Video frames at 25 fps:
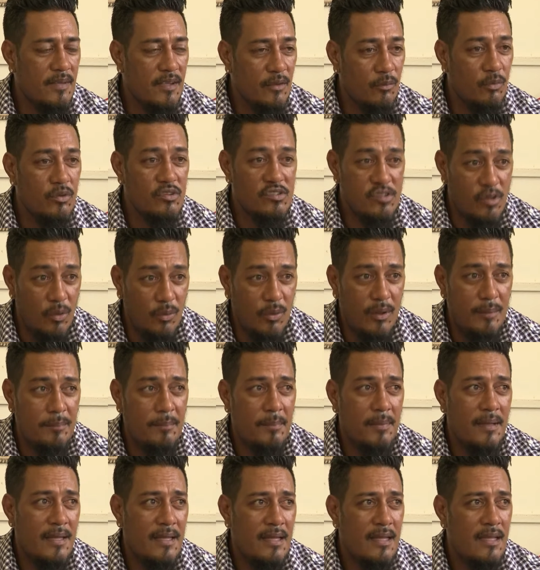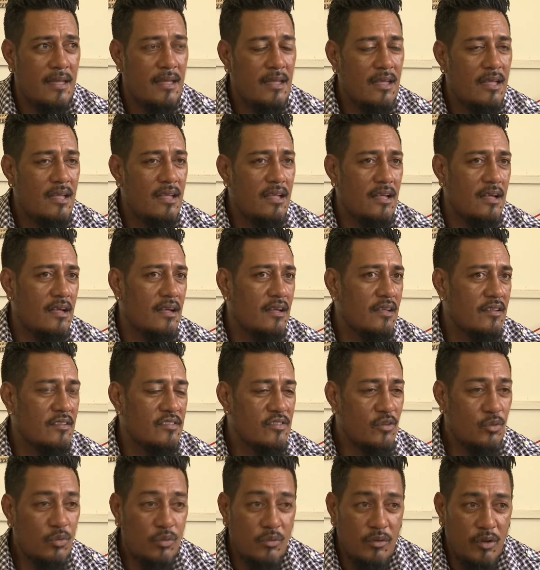It will show up.
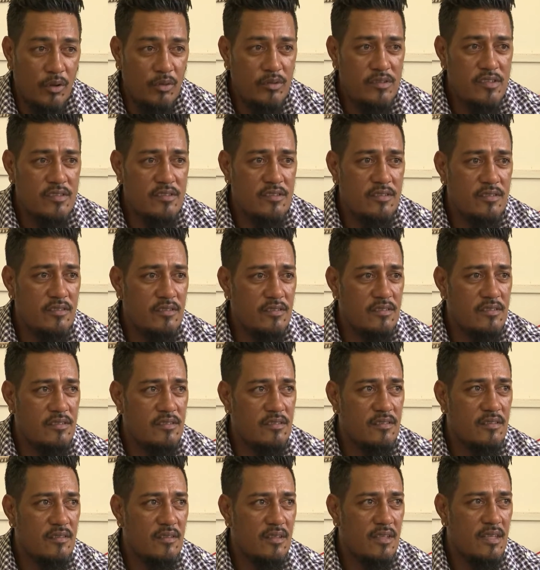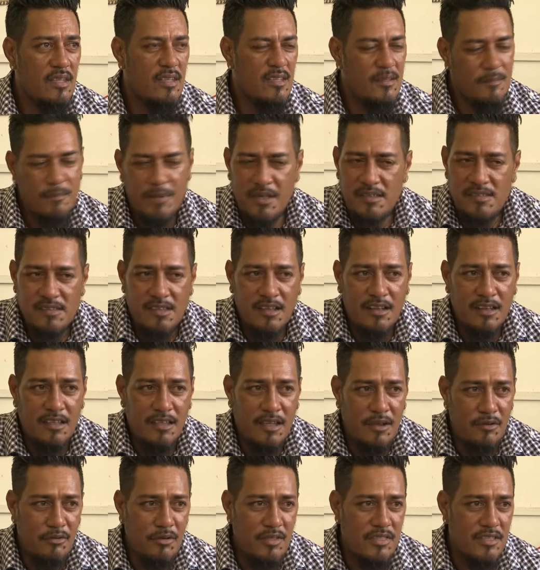School notices,
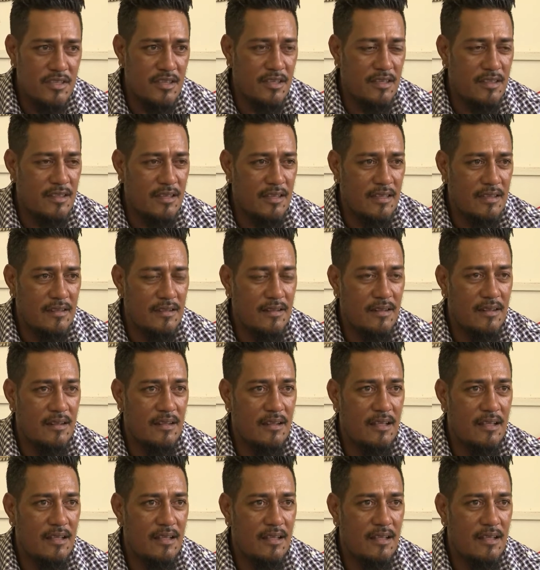basically everything that